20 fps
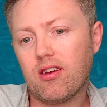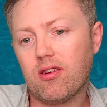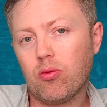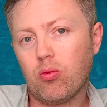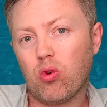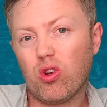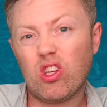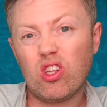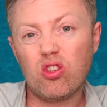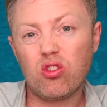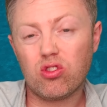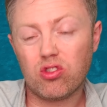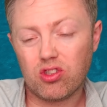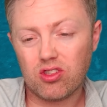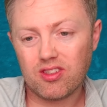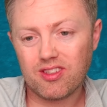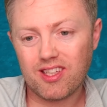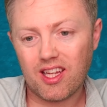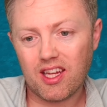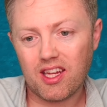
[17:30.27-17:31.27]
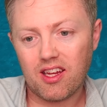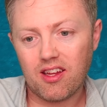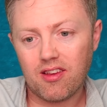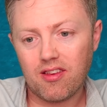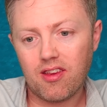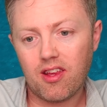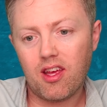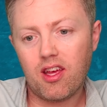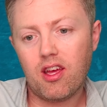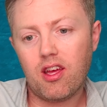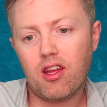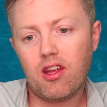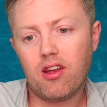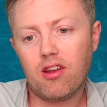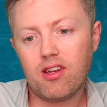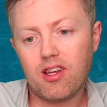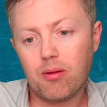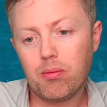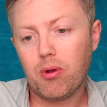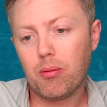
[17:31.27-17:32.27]
what you could just say is
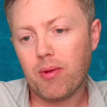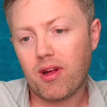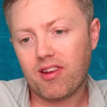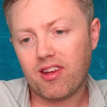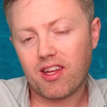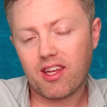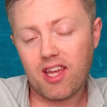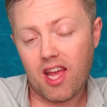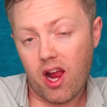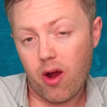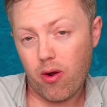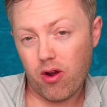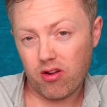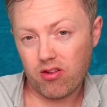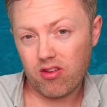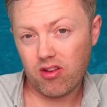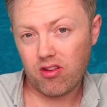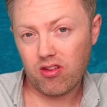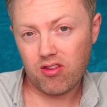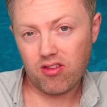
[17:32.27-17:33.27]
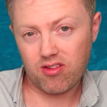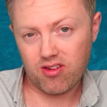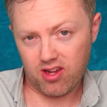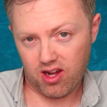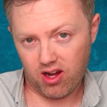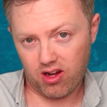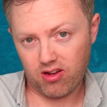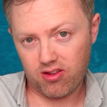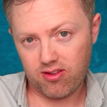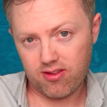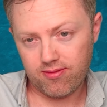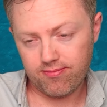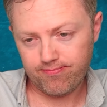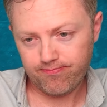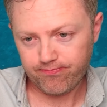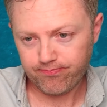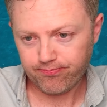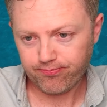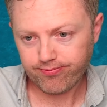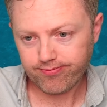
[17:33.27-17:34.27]
diplomatic carrots and sticks,
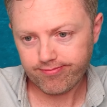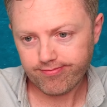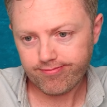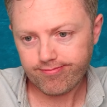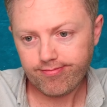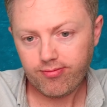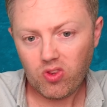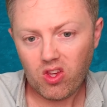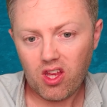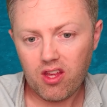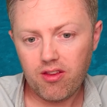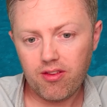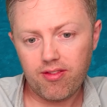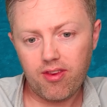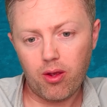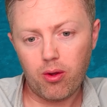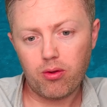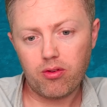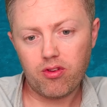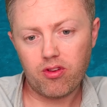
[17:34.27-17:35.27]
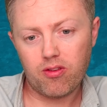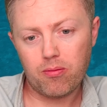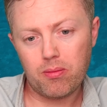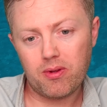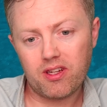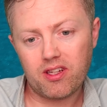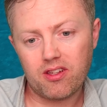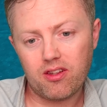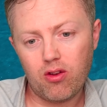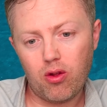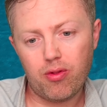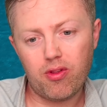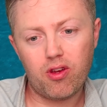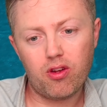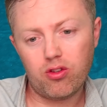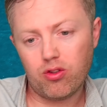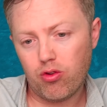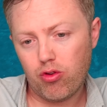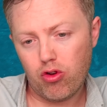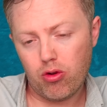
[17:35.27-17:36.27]
so to speak. Nothing
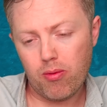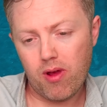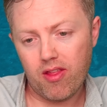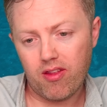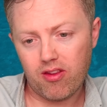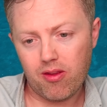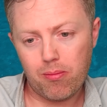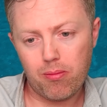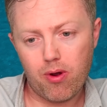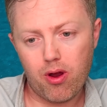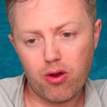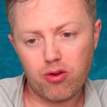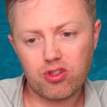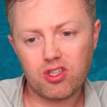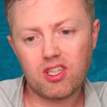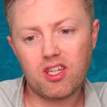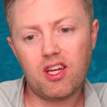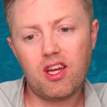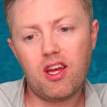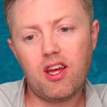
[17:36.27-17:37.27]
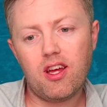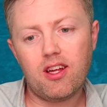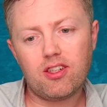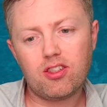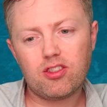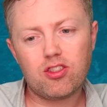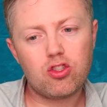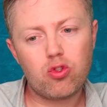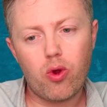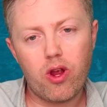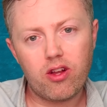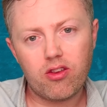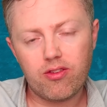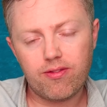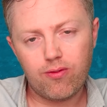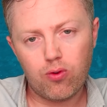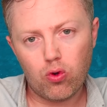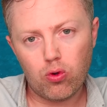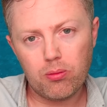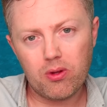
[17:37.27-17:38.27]
unusual about this approach, just trying to
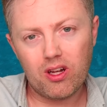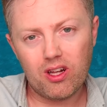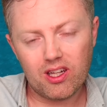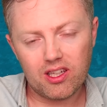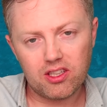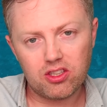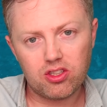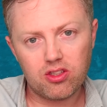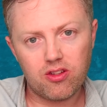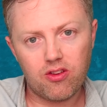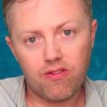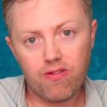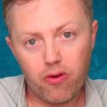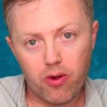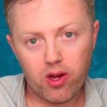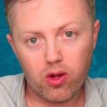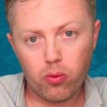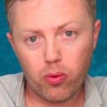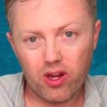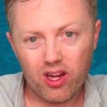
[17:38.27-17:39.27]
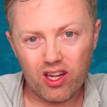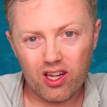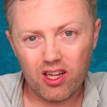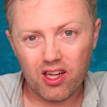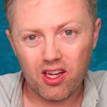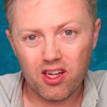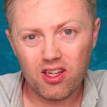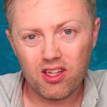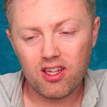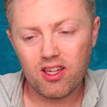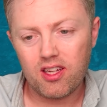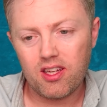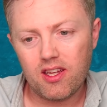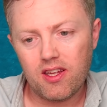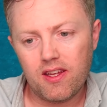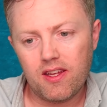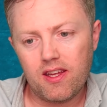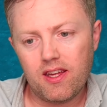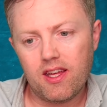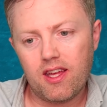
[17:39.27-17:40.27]
form an allegiance very quickly.
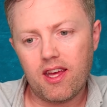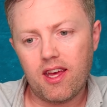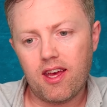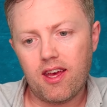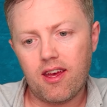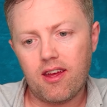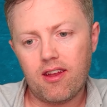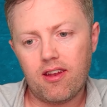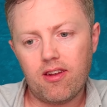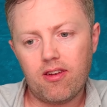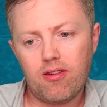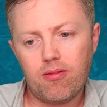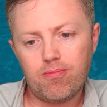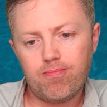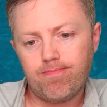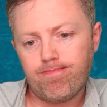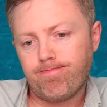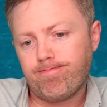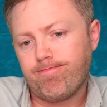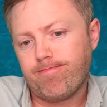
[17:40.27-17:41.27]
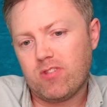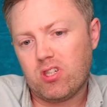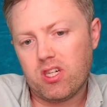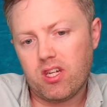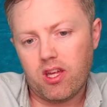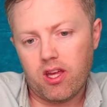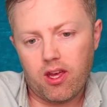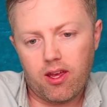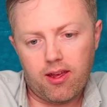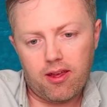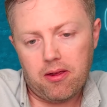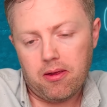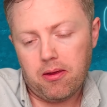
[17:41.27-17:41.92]
Um, uh,